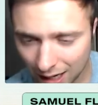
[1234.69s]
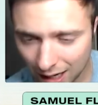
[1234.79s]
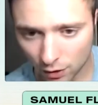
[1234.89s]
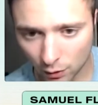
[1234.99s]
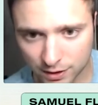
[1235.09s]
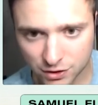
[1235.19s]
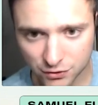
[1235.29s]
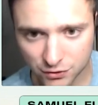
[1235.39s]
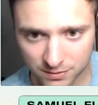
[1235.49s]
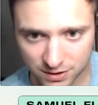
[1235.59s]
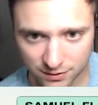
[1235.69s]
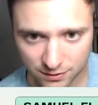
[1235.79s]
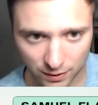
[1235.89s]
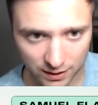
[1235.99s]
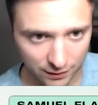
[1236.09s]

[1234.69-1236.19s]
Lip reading: outgoing streams, right?